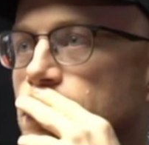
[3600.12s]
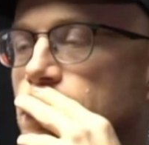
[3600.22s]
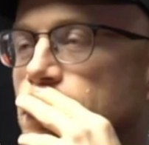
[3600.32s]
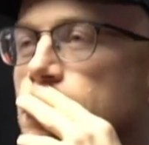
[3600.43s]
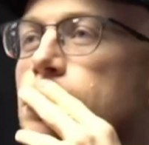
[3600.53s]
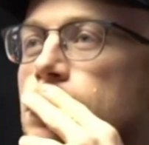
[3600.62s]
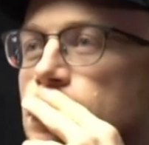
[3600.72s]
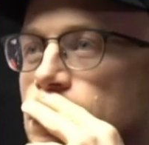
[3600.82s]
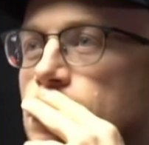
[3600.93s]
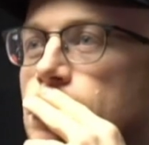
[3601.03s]
9 Inch
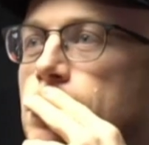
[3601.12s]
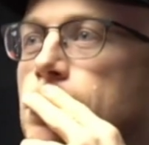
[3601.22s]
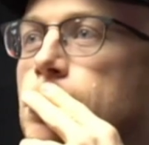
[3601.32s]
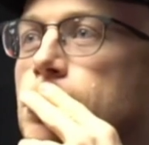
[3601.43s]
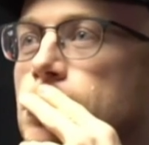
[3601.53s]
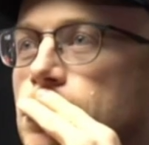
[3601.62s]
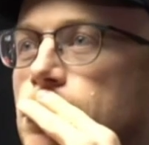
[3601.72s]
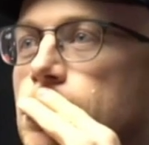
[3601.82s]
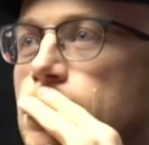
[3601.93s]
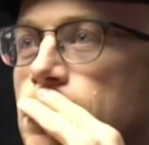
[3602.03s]
Nails. They really
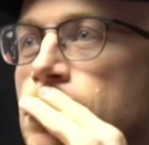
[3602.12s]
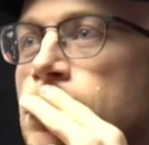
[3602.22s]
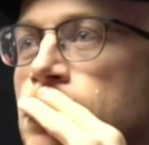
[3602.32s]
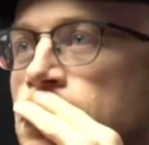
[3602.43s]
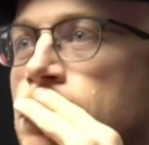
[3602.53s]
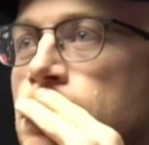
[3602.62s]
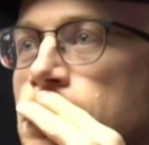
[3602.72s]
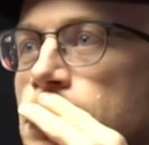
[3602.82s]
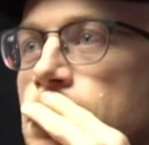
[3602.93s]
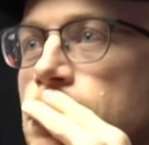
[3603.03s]

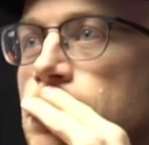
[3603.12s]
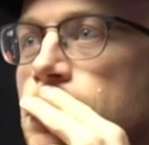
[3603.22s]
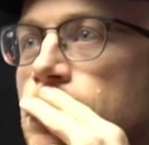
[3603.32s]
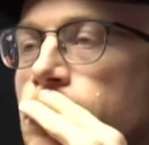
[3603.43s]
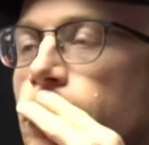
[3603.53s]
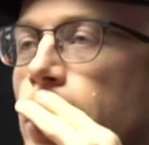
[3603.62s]
spearheaded this. Like